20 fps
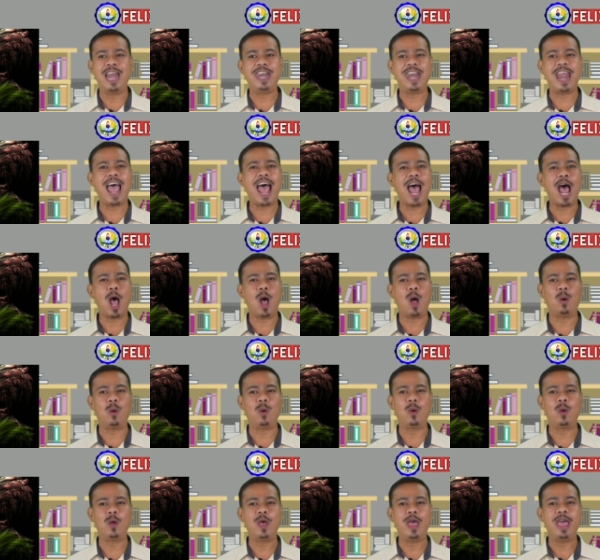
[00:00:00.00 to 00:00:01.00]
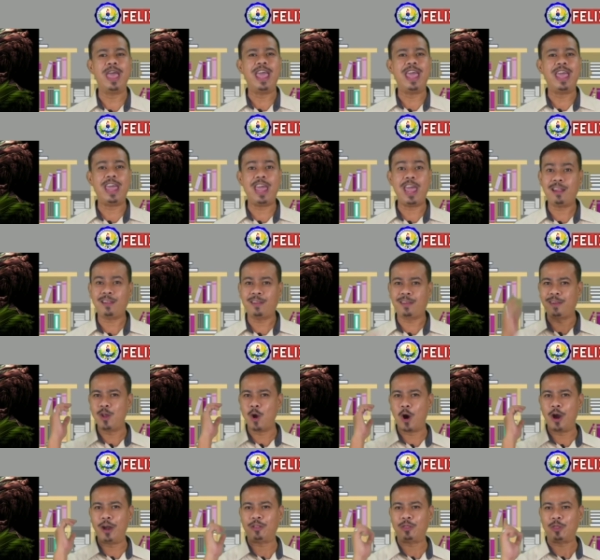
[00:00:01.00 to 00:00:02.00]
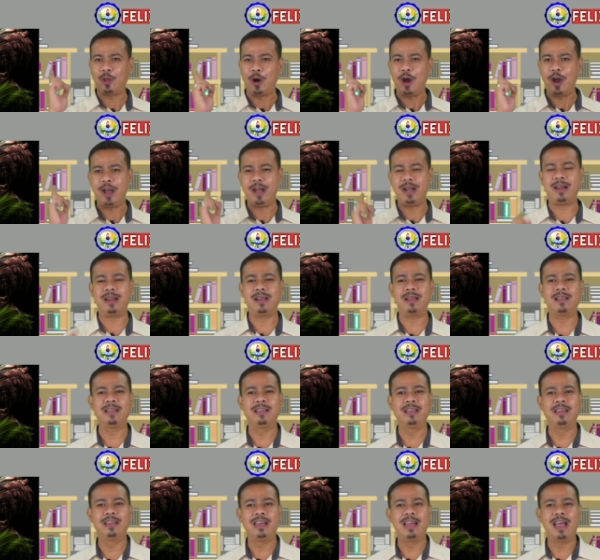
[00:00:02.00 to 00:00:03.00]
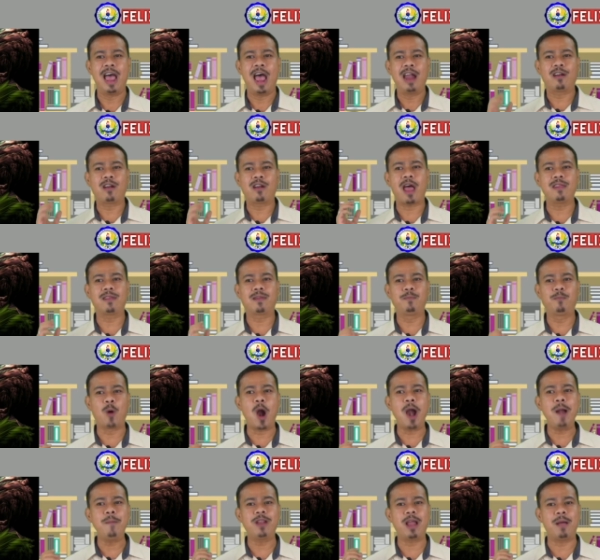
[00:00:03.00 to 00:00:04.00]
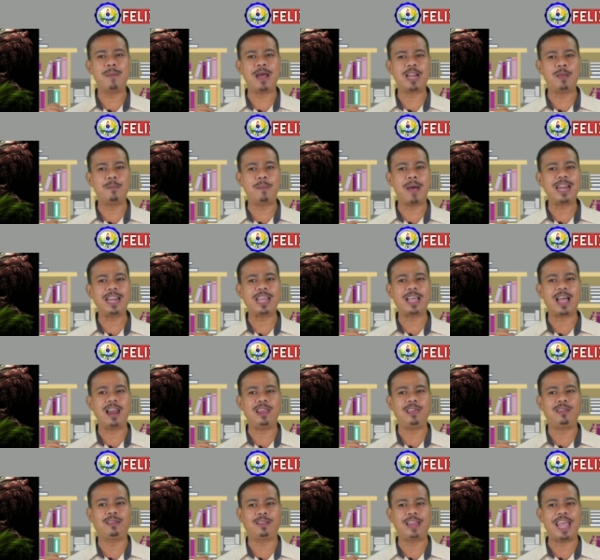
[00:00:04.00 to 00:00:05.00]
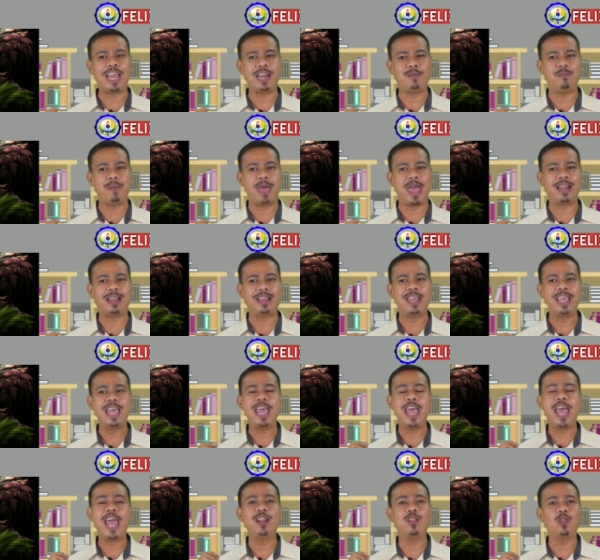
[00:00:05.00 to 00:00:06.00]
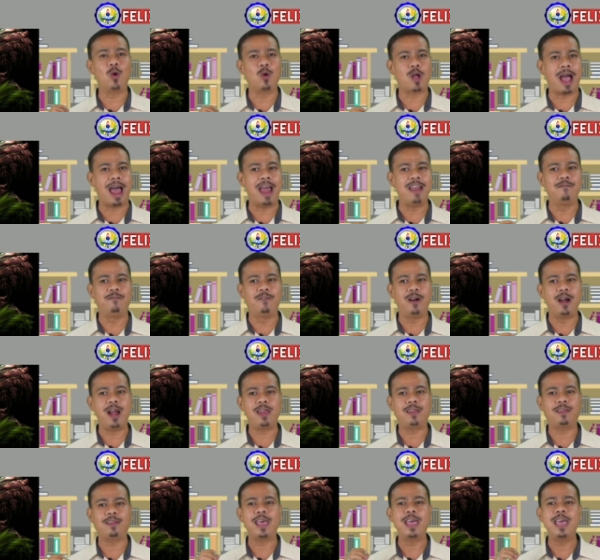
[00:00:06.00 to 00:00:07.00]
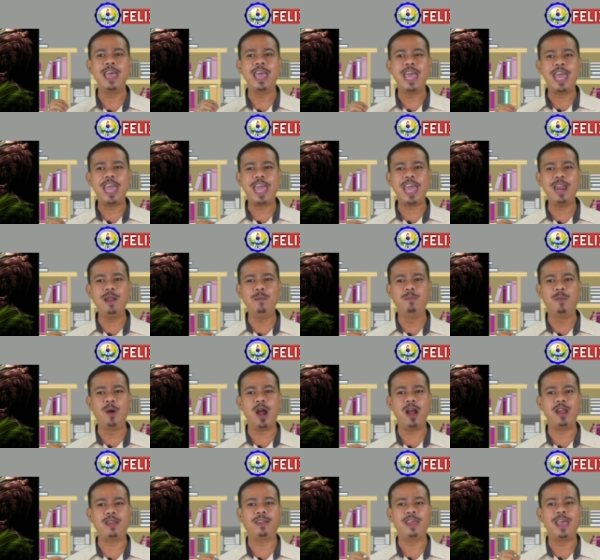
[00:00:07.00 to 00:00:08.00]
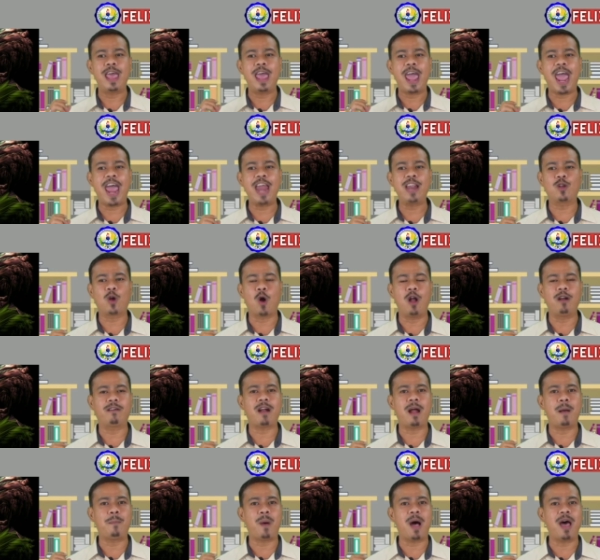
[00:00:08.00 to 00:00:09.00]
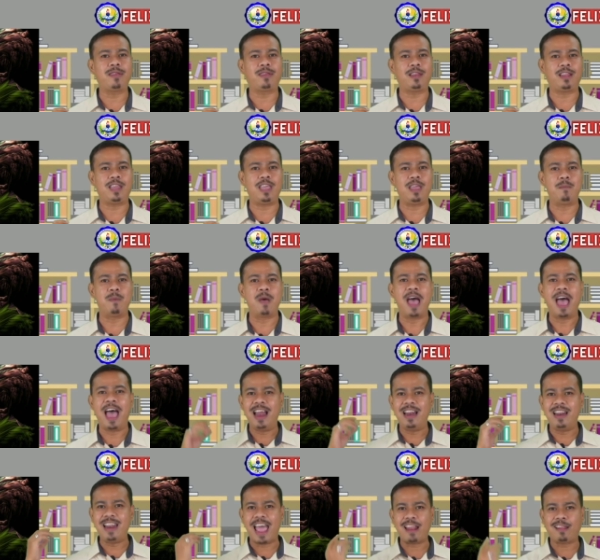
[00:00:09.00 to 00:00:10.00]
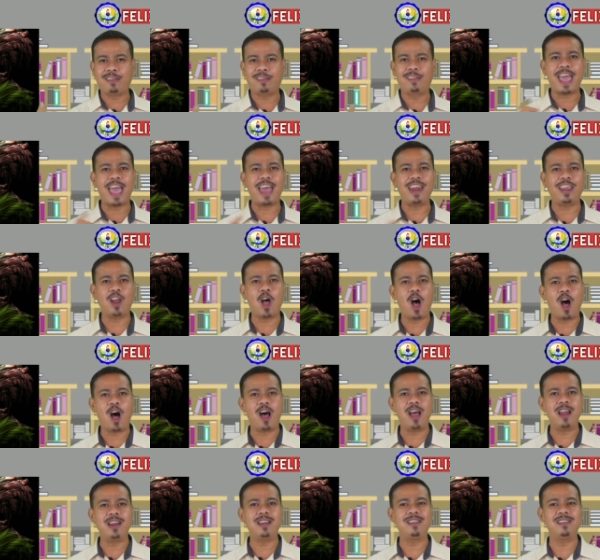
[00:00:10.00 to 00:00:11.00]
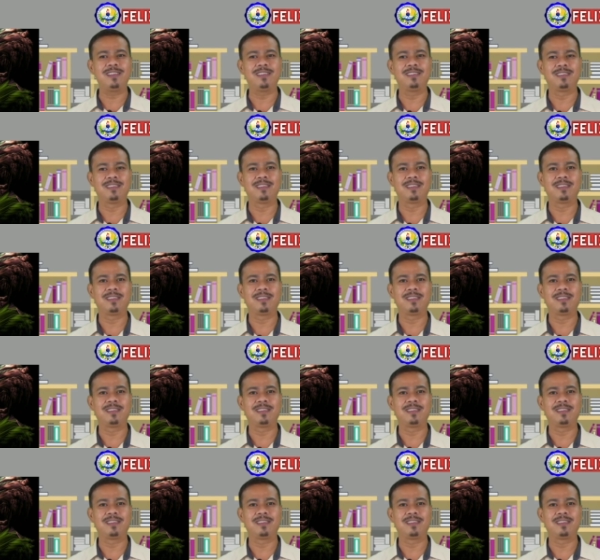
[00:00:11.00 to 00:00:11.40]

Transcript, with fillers: Now, it's your turn. Transform the mathematical statement into converse, inverse, and contrapositive. Let's get it on.